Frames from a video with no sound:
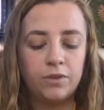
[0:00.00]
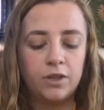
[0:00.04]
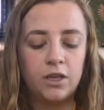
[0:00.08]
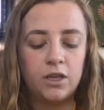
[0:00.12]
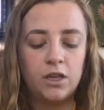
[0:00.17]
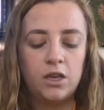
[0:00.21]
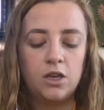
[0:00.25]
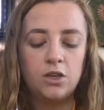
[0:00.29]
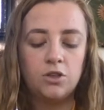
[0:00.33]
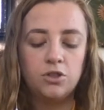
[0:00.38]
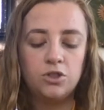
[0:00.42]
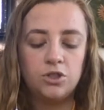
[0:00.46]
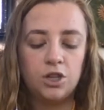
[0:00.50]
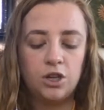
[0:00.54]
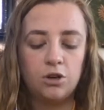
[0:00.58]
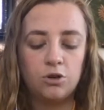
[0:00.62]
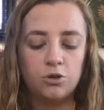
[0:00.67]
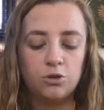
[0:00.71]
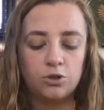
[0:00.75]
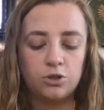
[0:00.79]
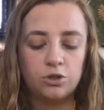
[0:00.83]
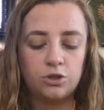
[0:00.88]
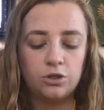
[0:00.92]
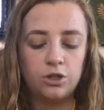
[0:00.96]
Satyrs
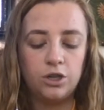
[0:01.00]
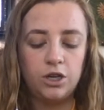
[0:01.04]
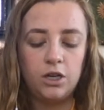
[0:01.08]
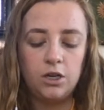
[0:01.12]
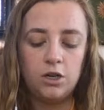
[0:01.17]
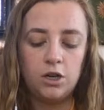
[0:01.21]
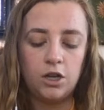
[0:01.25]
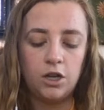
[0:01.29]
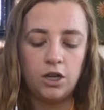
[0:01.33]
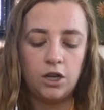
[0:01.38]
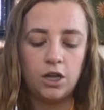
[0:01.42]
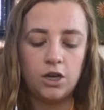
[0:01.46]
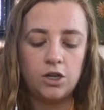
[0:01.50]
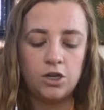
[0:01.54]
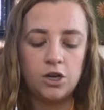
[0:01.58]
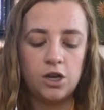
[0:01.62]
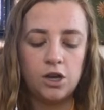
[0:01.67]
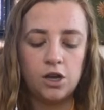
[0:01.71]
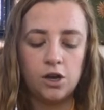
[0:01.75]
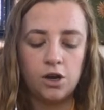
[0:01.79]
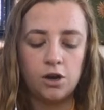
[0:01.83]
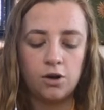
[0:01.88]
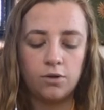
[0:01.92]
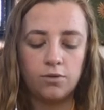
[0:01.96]
good eating, and
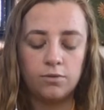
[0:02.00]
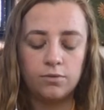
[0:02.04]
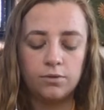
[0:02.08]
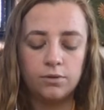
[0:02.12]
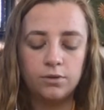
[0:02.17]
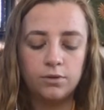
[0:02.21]
now...